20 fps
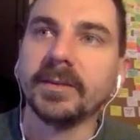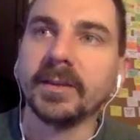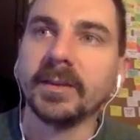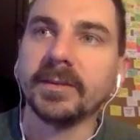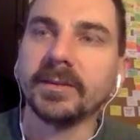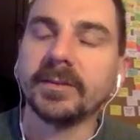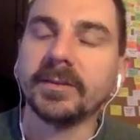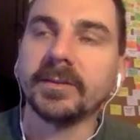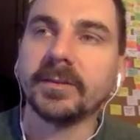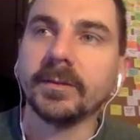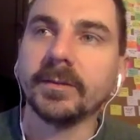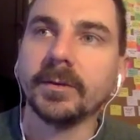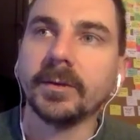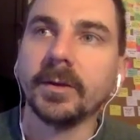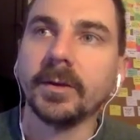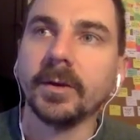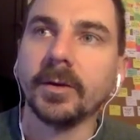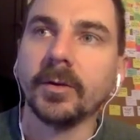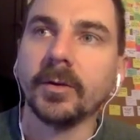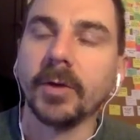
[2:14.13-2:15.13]
That's
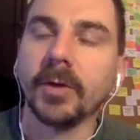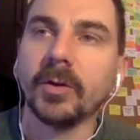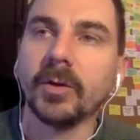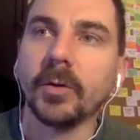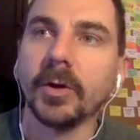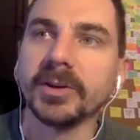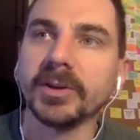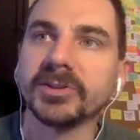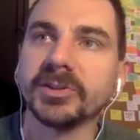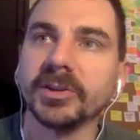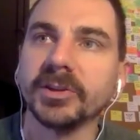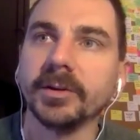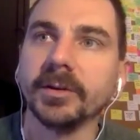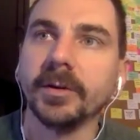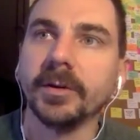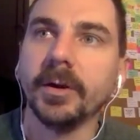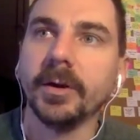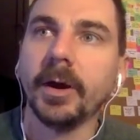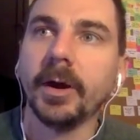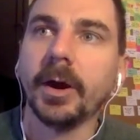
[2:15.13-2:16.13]
a great question.
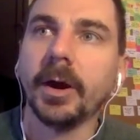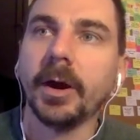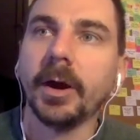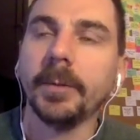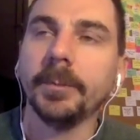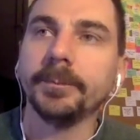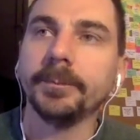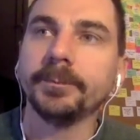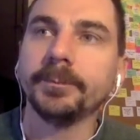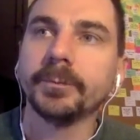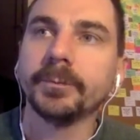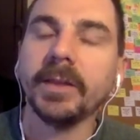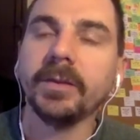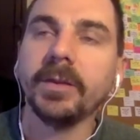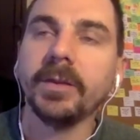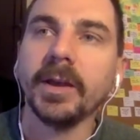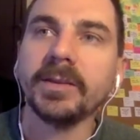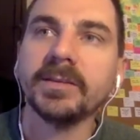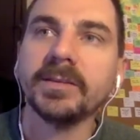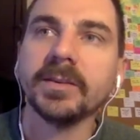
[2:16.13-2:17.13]
I'd
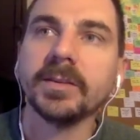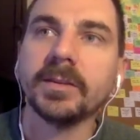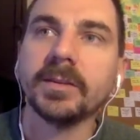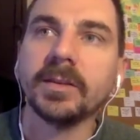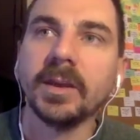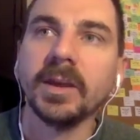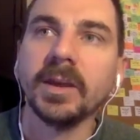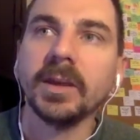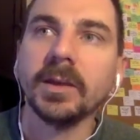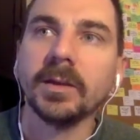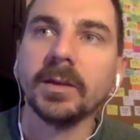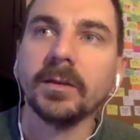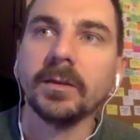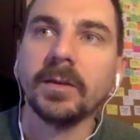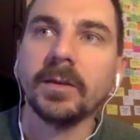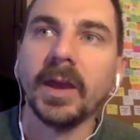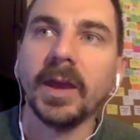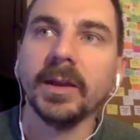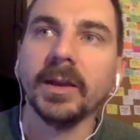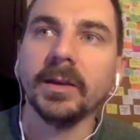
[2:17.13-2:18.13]
like to think
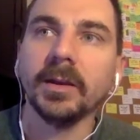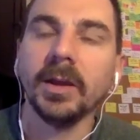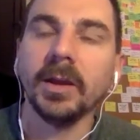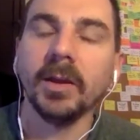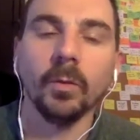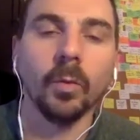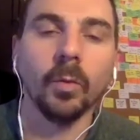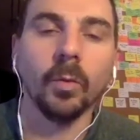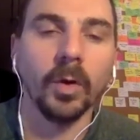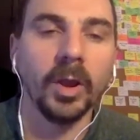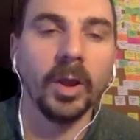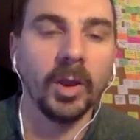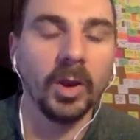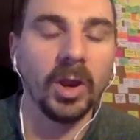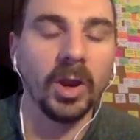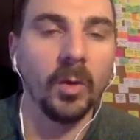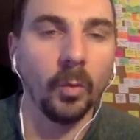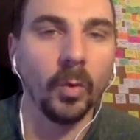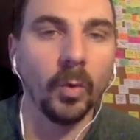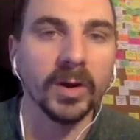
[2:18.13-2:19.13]
that it
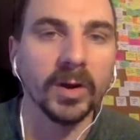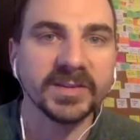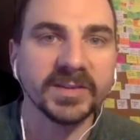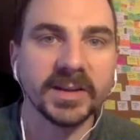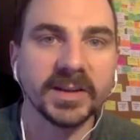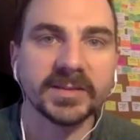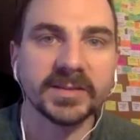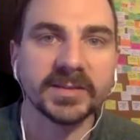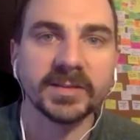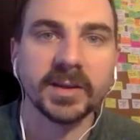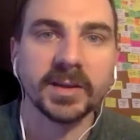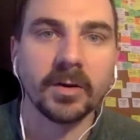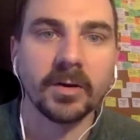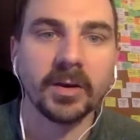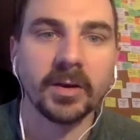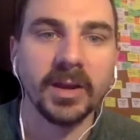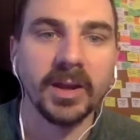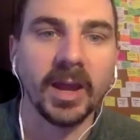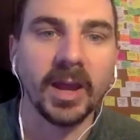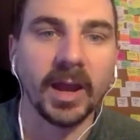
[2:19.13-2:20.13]
was
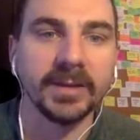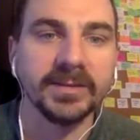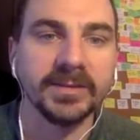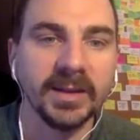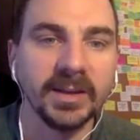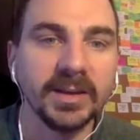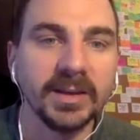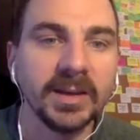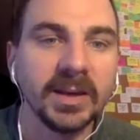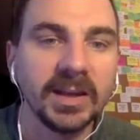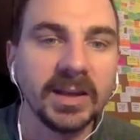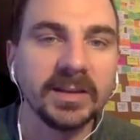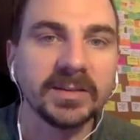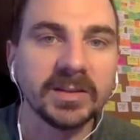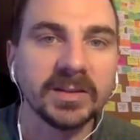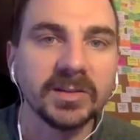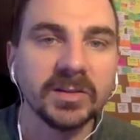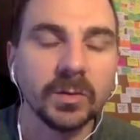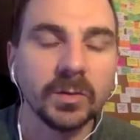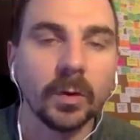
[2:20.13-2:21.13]
necessary. I did need
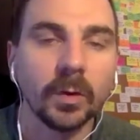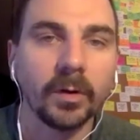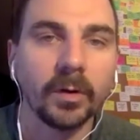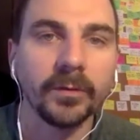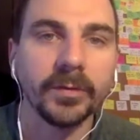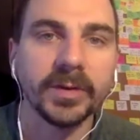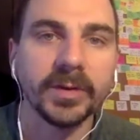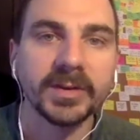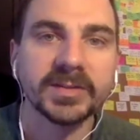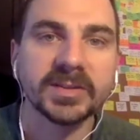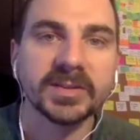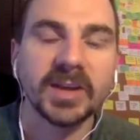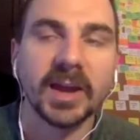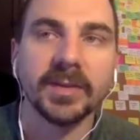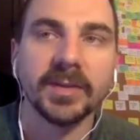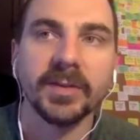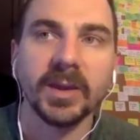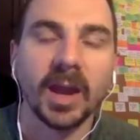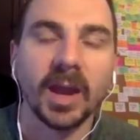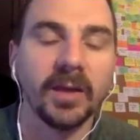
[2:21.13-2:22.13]
to do all of this. I
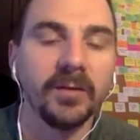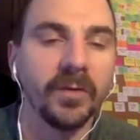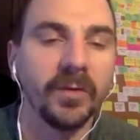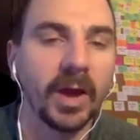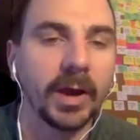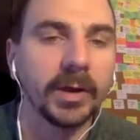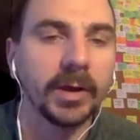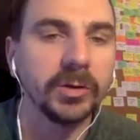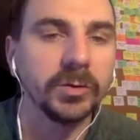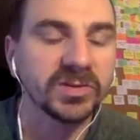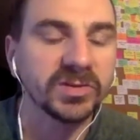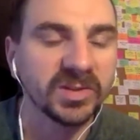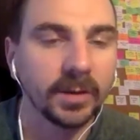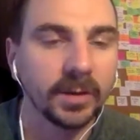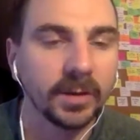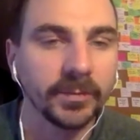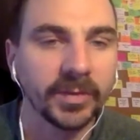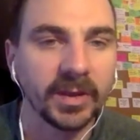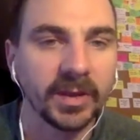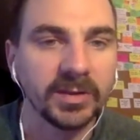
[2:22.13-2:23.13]
think I value
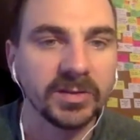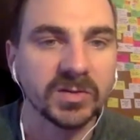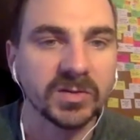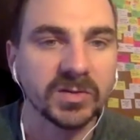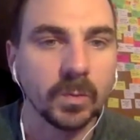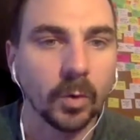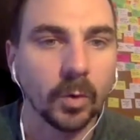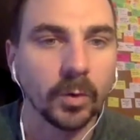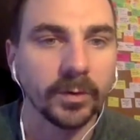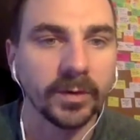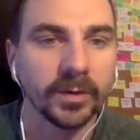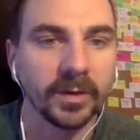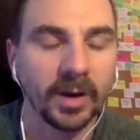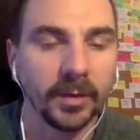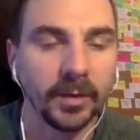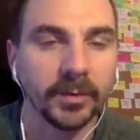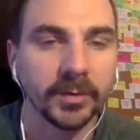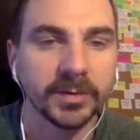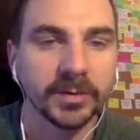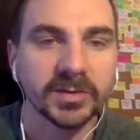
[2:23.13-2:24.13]
some things more than
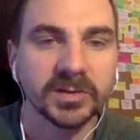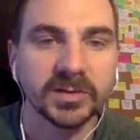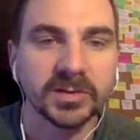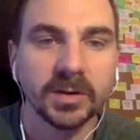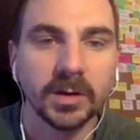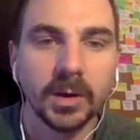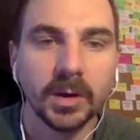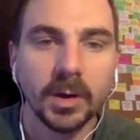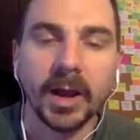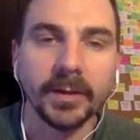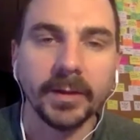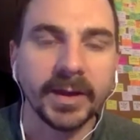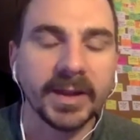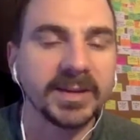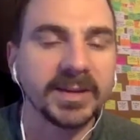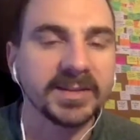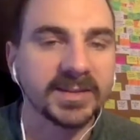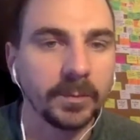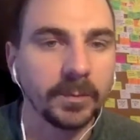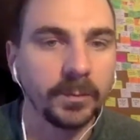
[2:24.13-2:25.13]
others. Like
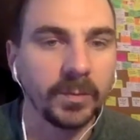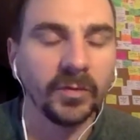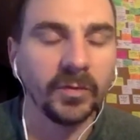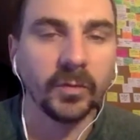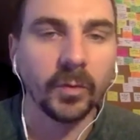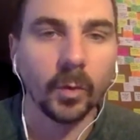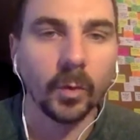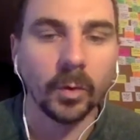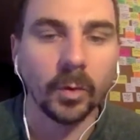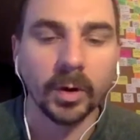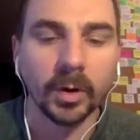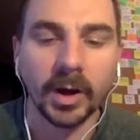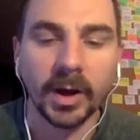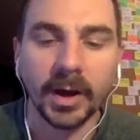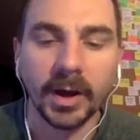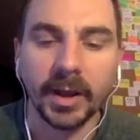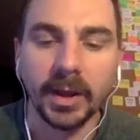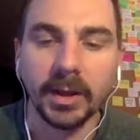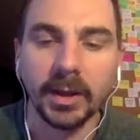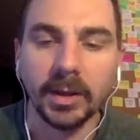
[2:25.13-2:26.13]
I said before,
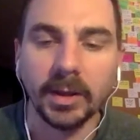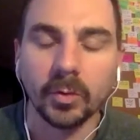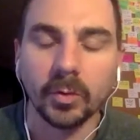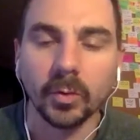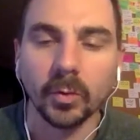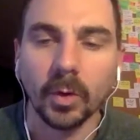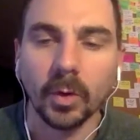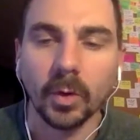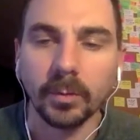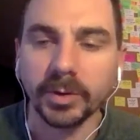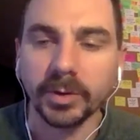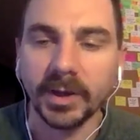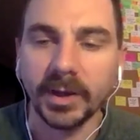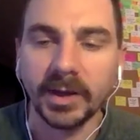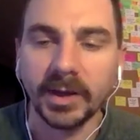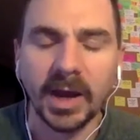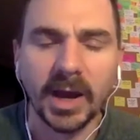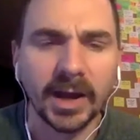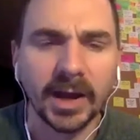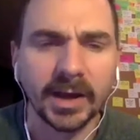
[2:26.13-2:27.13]
I grew up playing
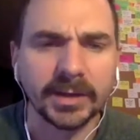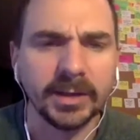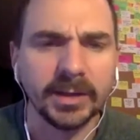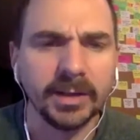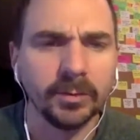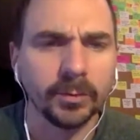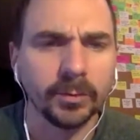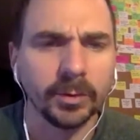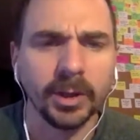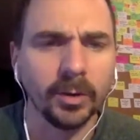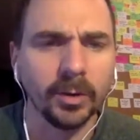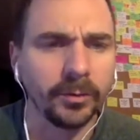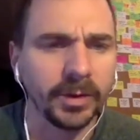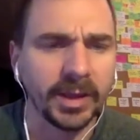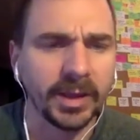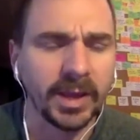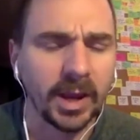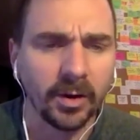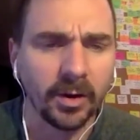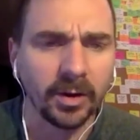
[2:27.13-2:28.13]
hockey, really only
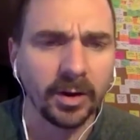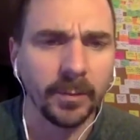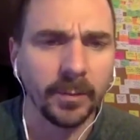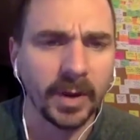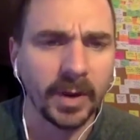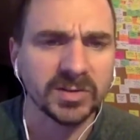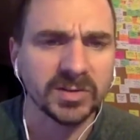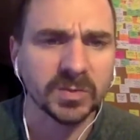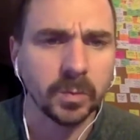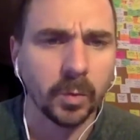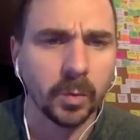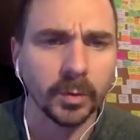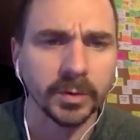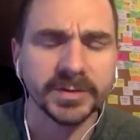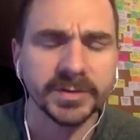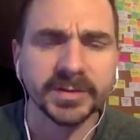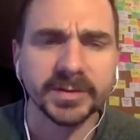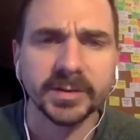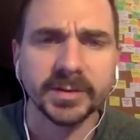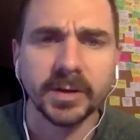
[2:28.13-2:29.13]
caring about
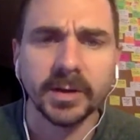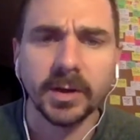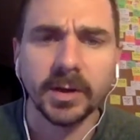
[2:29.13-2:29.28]
sports.